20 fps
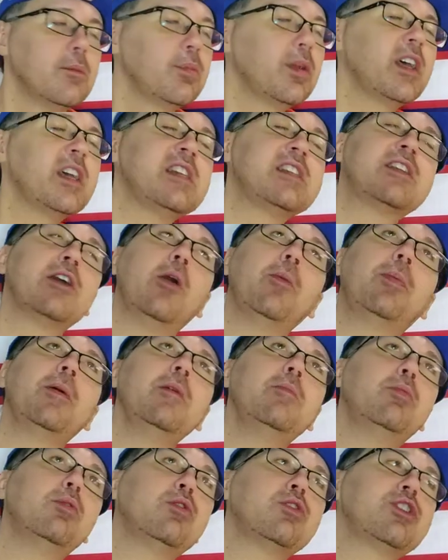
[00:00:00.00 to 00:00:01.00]
Please don't
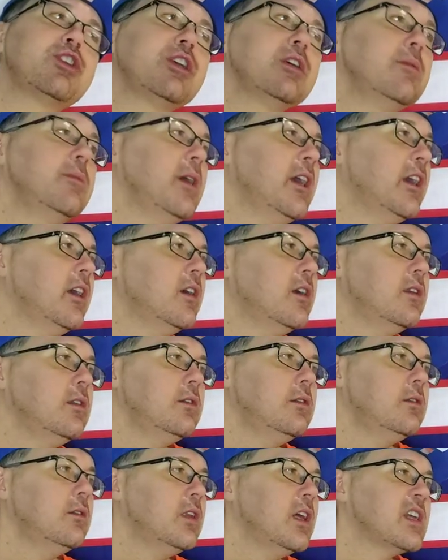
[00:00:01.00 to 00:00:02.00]
be bullshit,
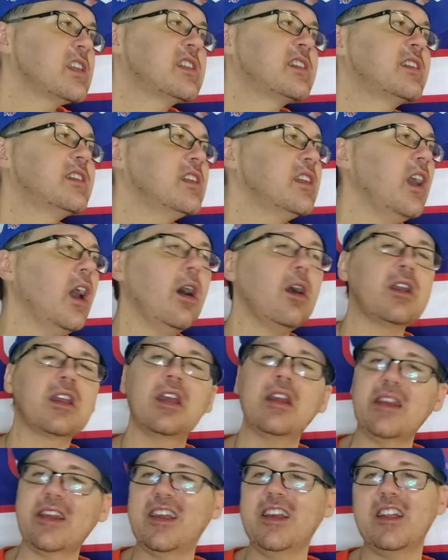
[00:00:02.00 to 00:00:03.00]
man. Can
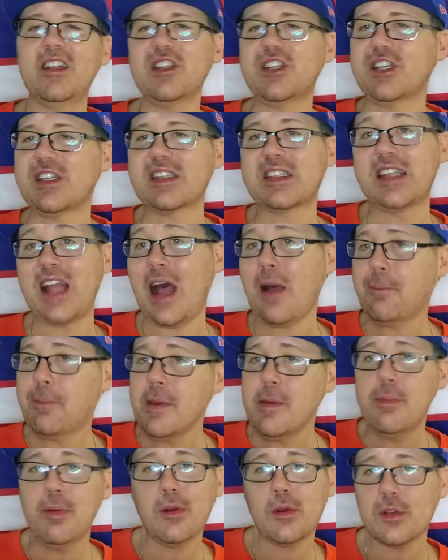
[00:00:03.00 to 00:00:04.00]
it just not
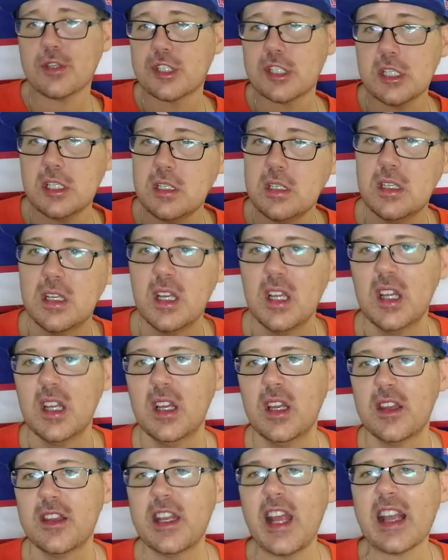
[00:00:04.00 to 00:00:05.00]
be bullshit?
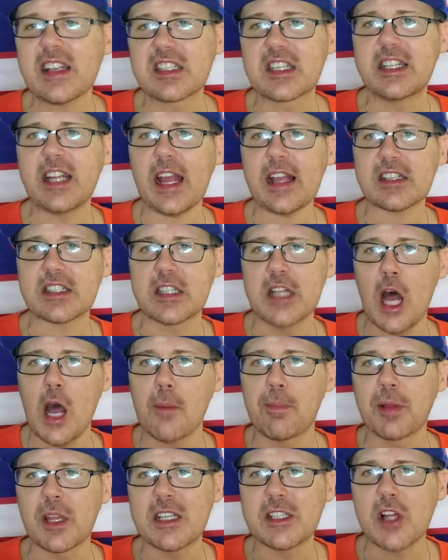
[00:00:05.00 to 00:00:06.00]
Next contestant,
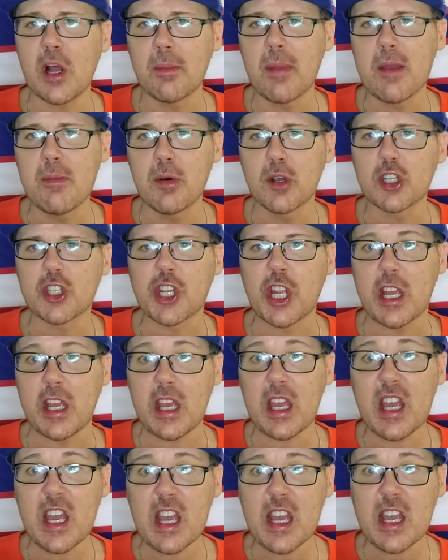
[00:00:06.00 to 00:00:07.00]
no, please don't be bullshit,
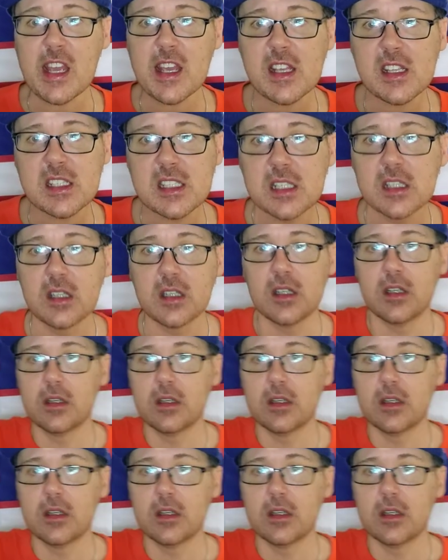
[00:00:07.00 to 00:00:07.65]
is...